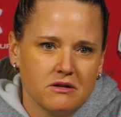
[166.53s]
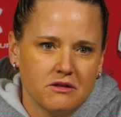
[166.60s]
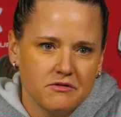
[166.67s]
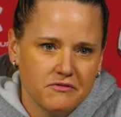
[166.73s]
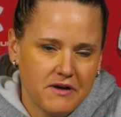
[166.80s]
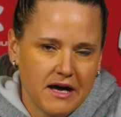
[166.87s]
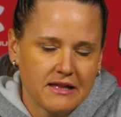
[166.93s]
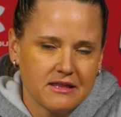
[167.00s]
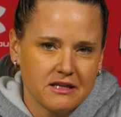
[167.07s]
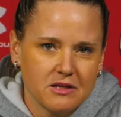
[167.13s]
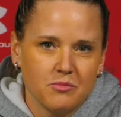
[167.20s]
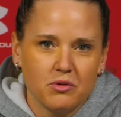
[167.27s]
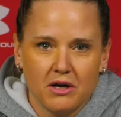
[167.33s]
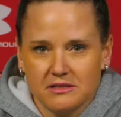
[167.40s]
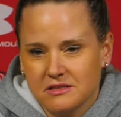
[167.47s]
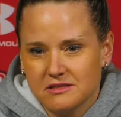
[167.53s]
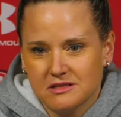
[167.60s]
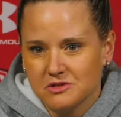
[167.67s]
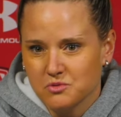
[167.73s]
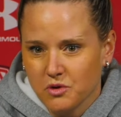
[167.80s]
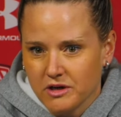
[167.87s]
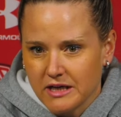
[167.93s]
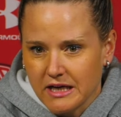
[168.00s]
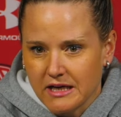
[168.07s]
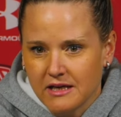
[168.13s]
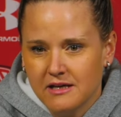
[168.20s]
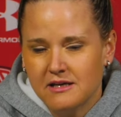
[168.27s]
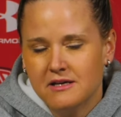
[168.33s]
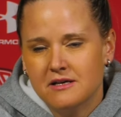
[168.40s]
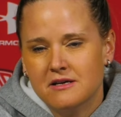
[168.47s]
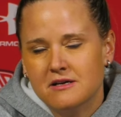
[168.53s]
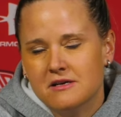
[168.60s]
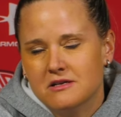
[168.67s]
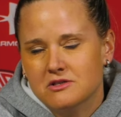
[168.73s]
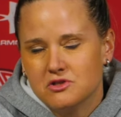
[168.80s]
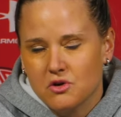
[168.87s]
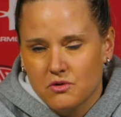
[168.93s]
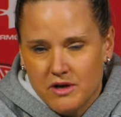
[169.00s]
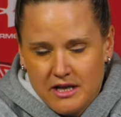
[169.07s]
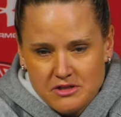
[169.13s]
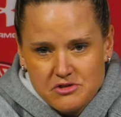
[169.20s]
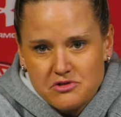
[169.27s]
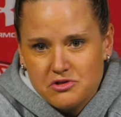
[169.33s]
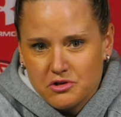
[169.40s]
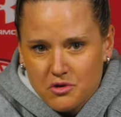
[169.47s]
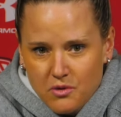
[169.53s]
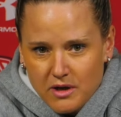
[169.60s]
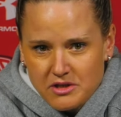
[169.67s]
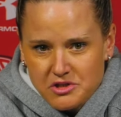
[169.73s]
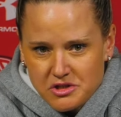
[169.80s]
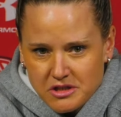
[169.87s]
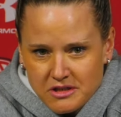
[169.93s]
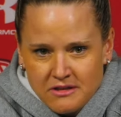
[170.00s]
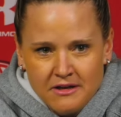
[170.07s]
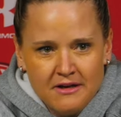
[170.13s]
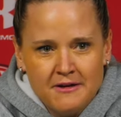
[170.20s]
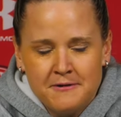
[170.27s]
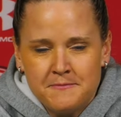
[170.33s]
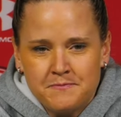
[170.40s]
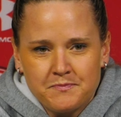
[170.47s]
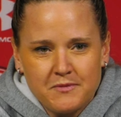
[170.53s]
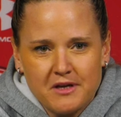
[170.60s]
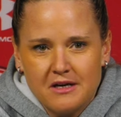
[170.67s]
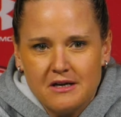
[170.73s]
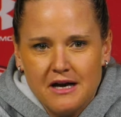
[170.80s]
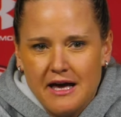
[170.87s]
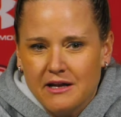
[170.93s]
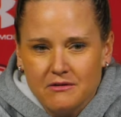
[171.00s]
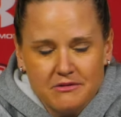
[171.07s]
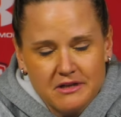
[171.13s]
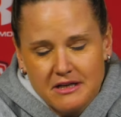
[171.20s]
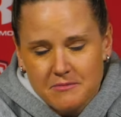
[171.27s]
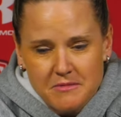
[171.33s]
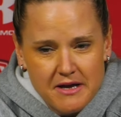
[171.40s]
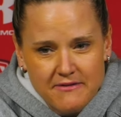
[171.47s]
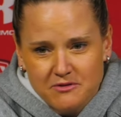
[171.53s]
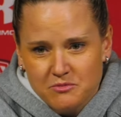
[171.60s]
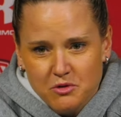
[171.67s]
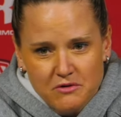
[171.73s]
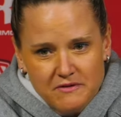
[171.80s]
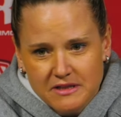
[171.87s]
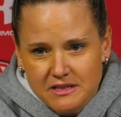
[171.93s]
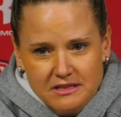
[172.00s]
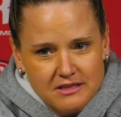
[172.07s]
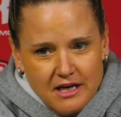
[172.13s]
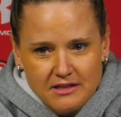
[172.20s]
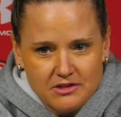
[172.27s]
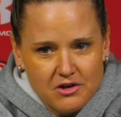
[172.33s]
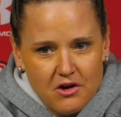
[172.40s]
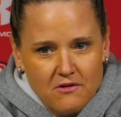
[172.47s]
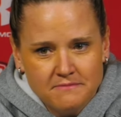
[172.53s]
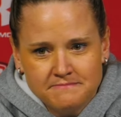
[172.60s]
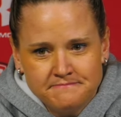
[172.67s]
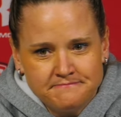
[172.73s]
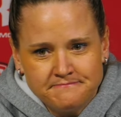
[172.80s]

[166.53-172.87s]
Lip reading: the fact that the process is working. So in answer to your question, I don't think I'm going to have to motivate these guys at all.